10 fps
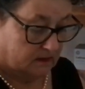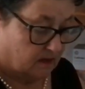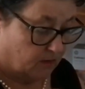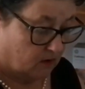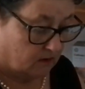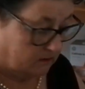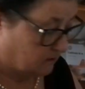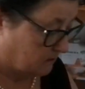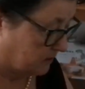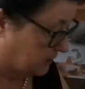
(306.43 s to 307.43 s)
Come on.
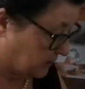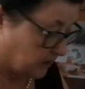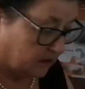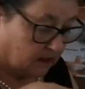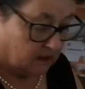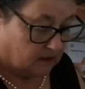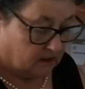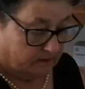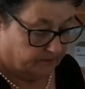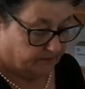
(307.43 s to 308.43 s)
Oh, shit.
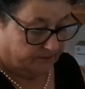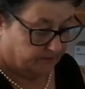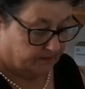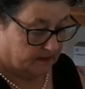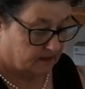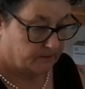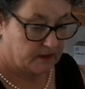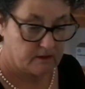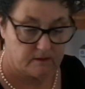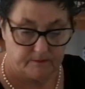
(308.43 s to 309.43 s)
There we
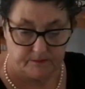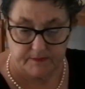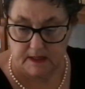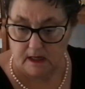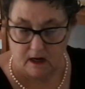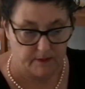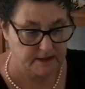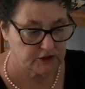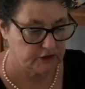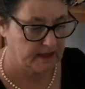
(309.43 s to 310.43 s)
go. All
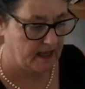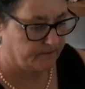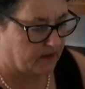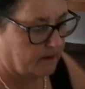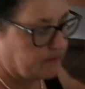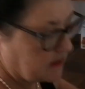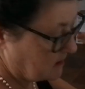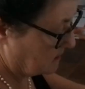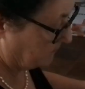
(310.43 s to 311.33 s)
right, 2.5 cups.